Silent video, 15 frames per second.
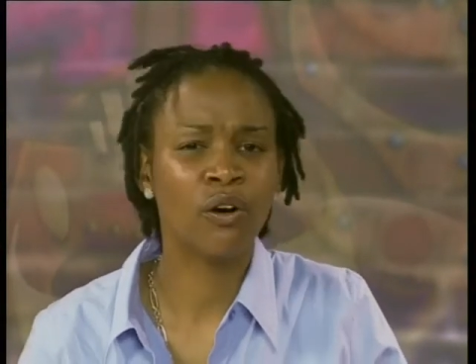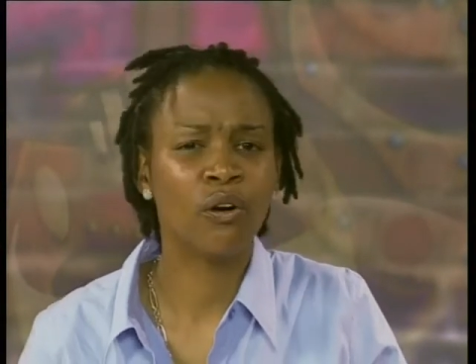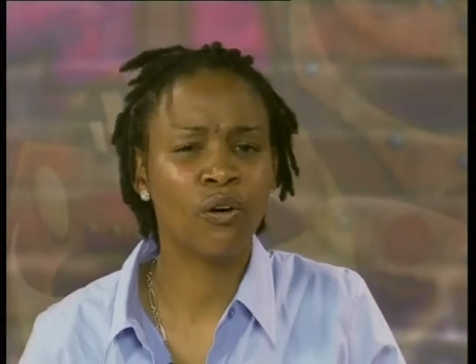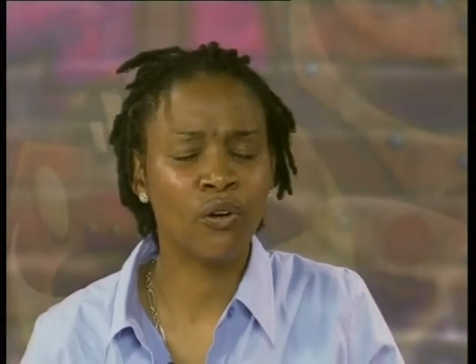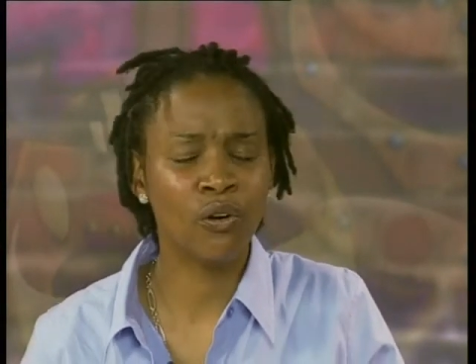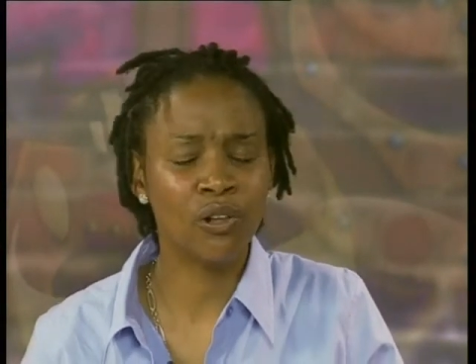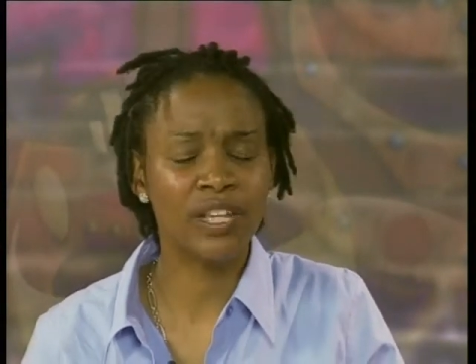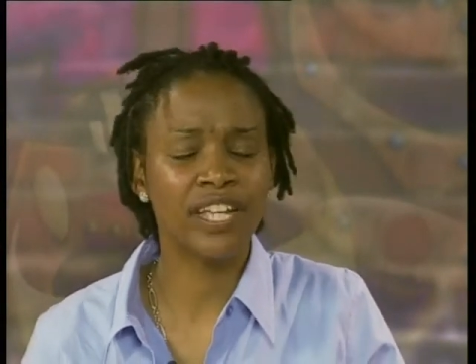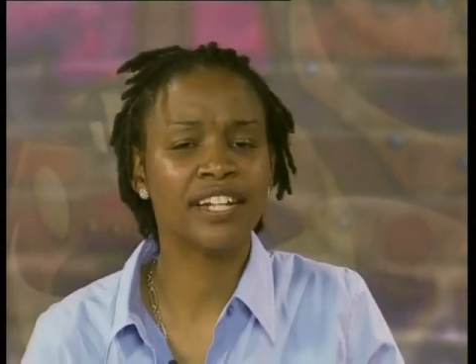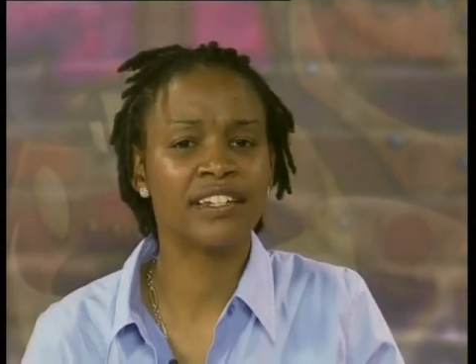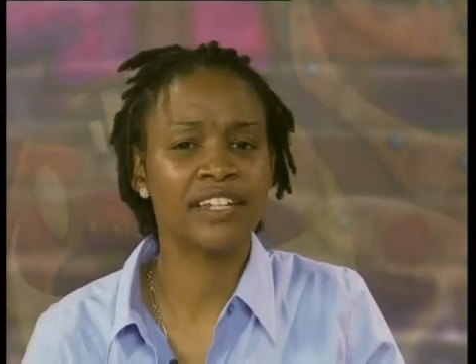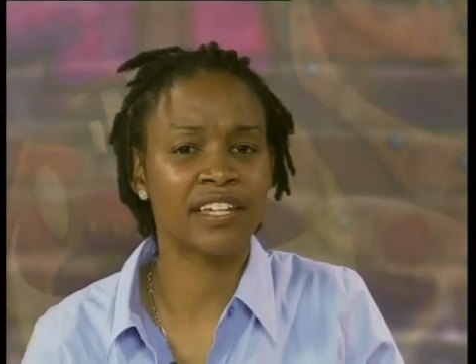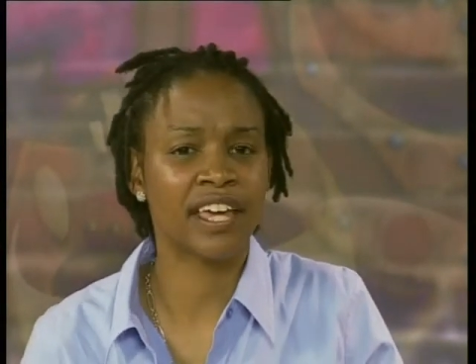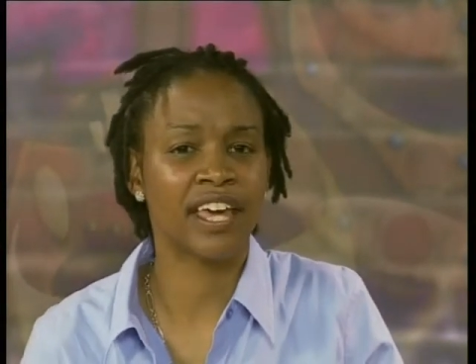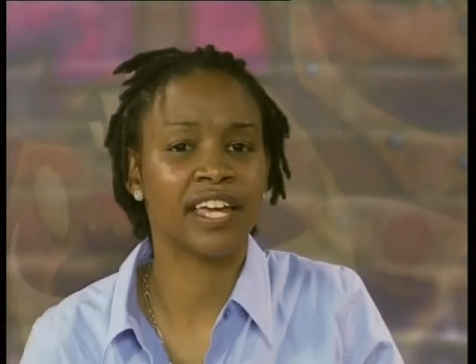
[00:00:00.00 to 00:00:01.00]
all
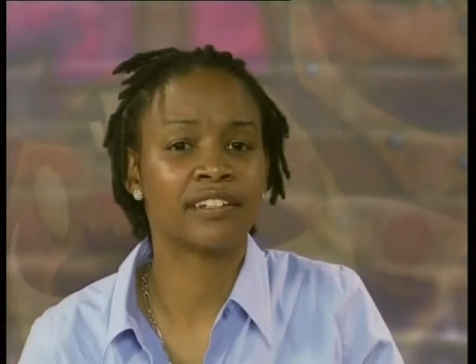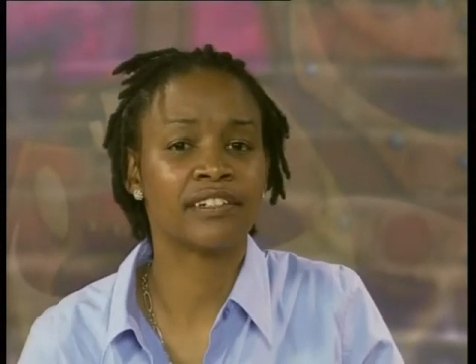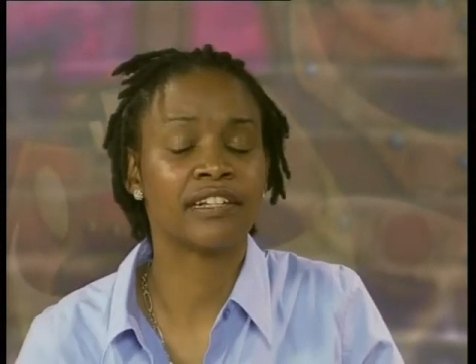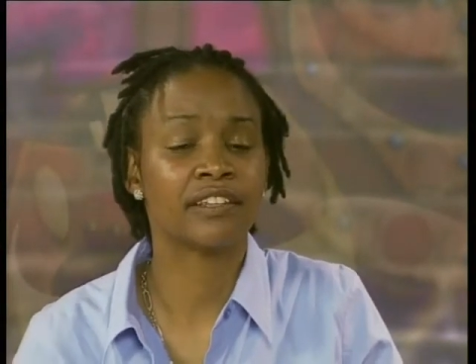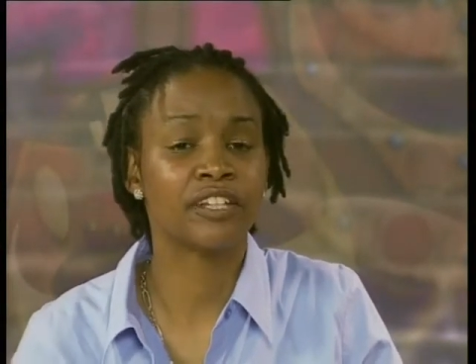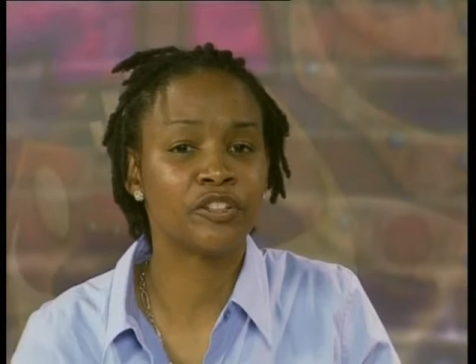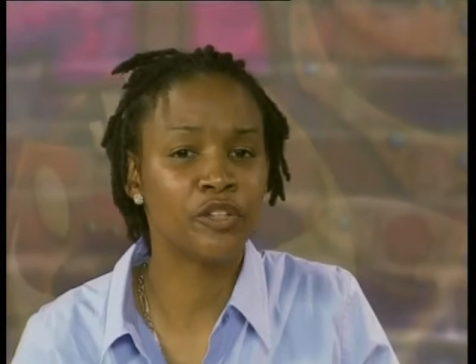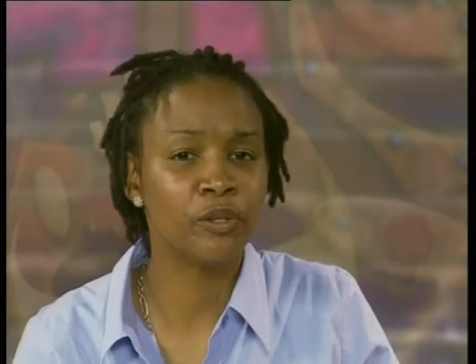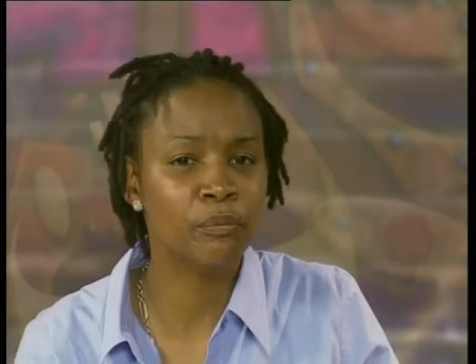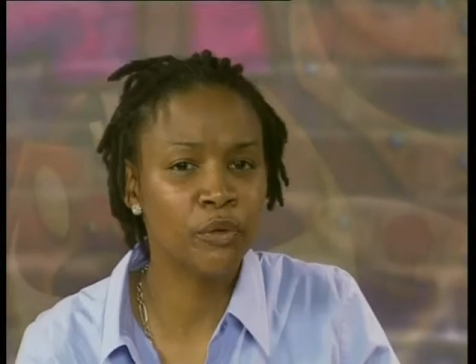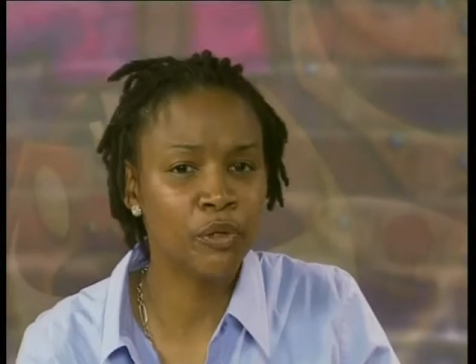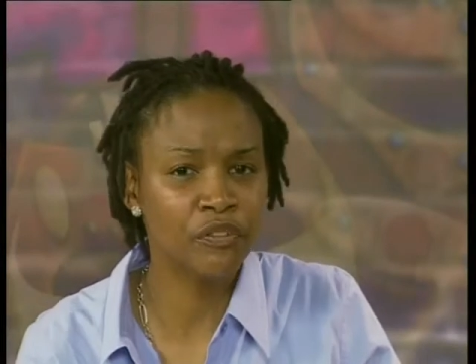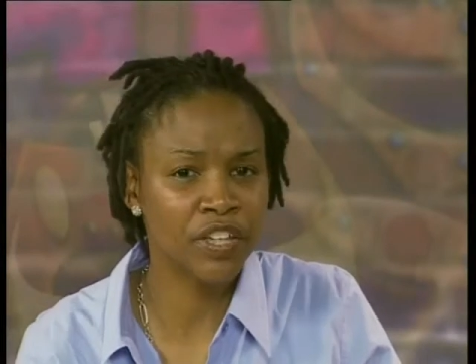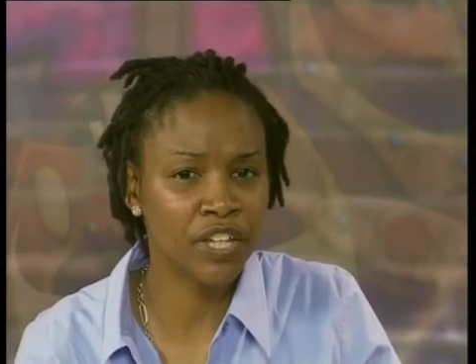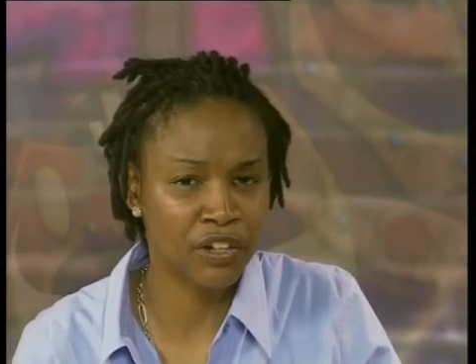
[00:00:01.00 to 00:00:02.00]
indicate that you're
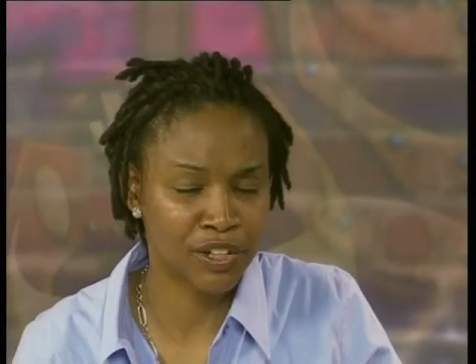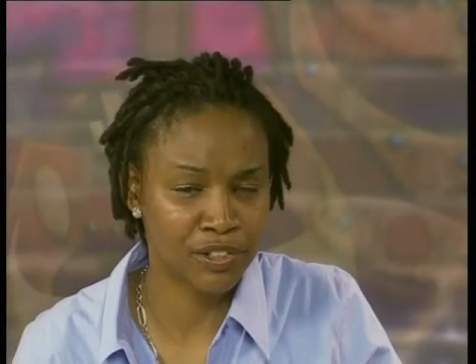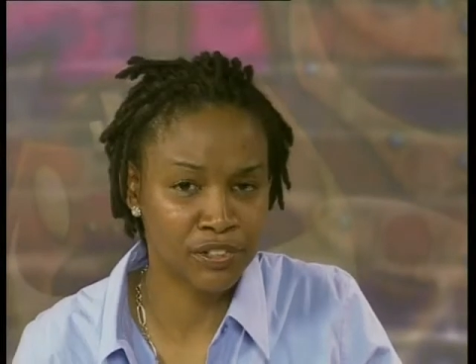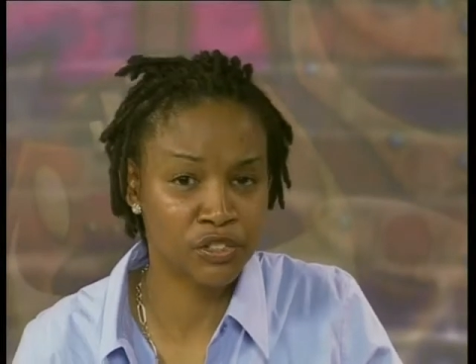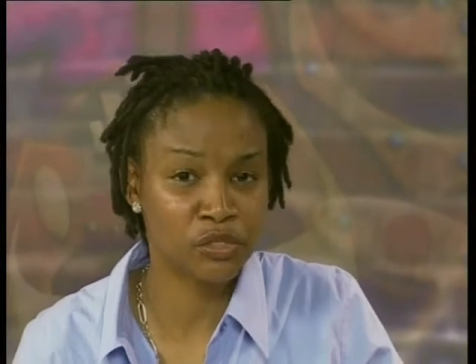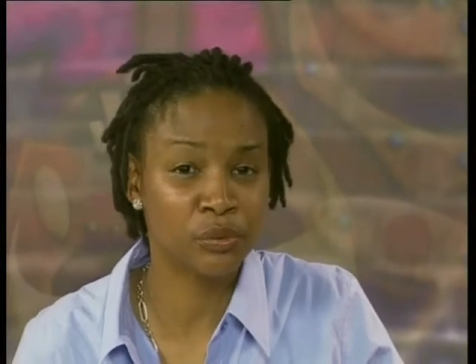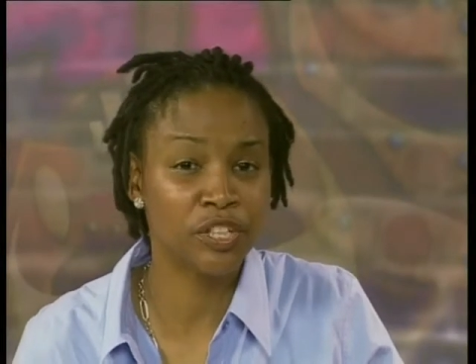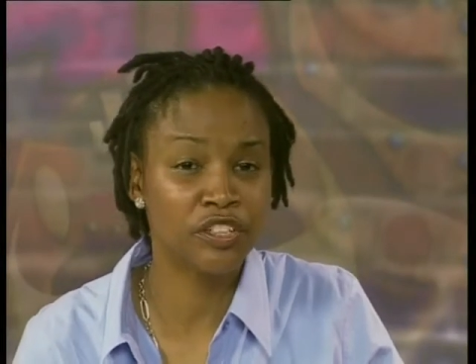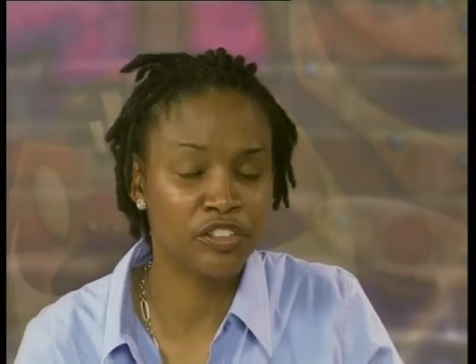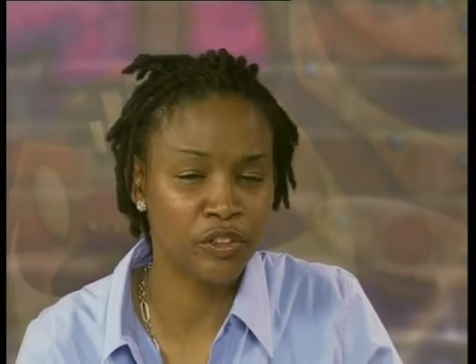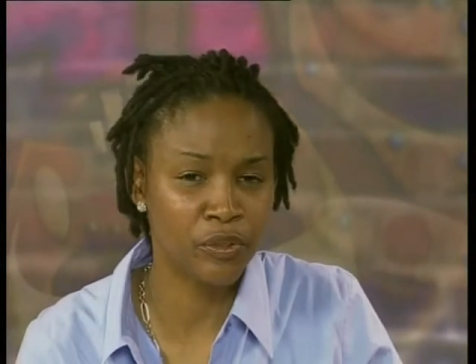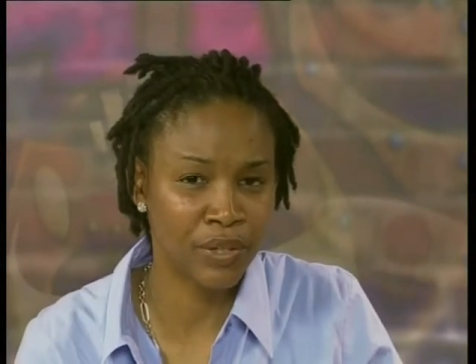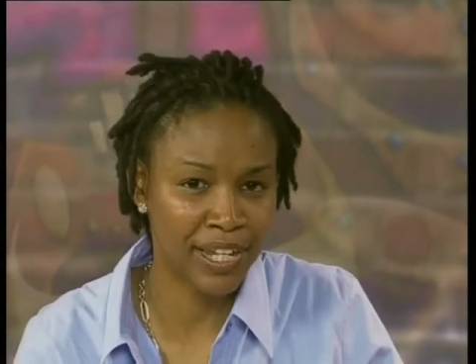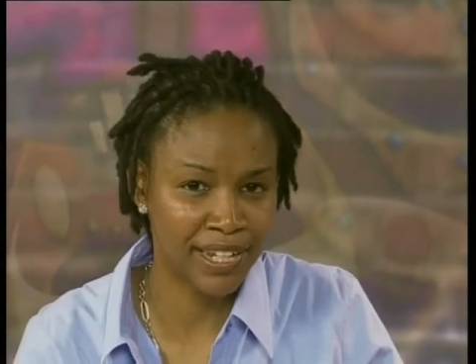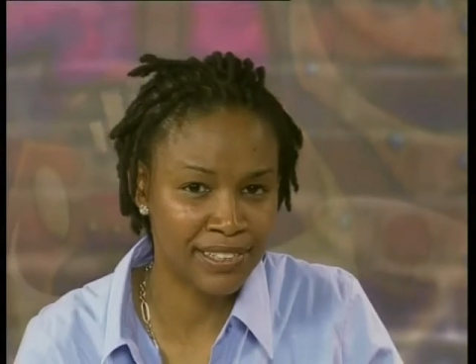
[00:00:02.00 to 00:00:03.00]
moving on to a new
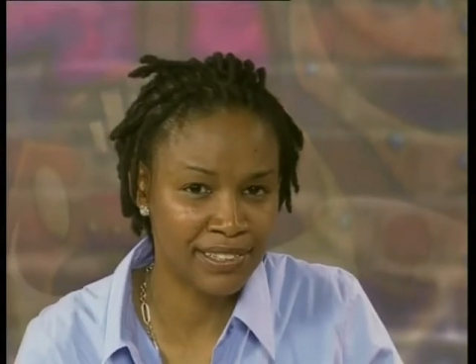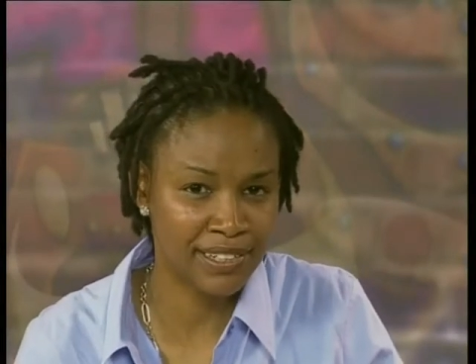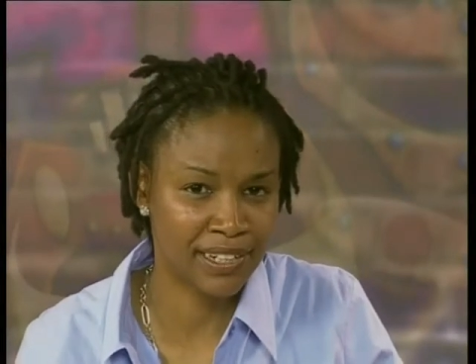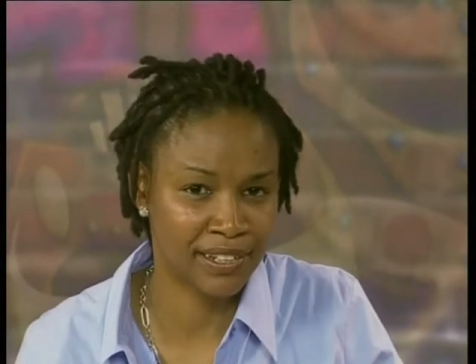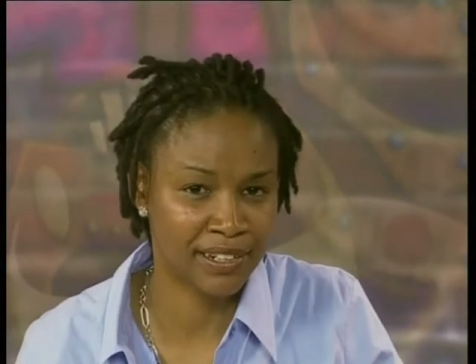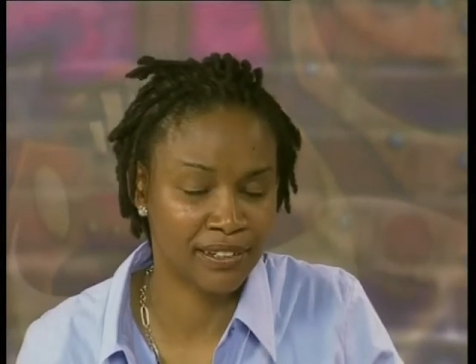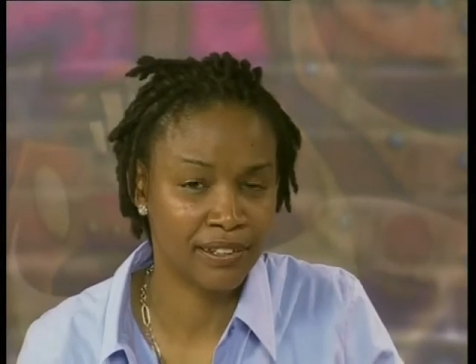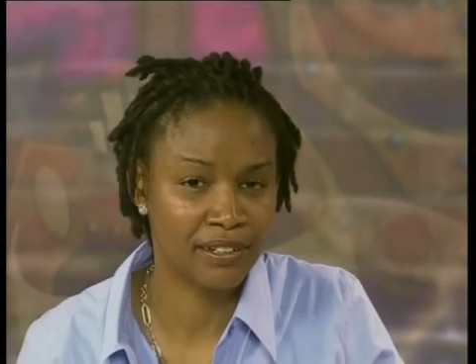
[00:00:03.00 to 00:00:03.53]
idea.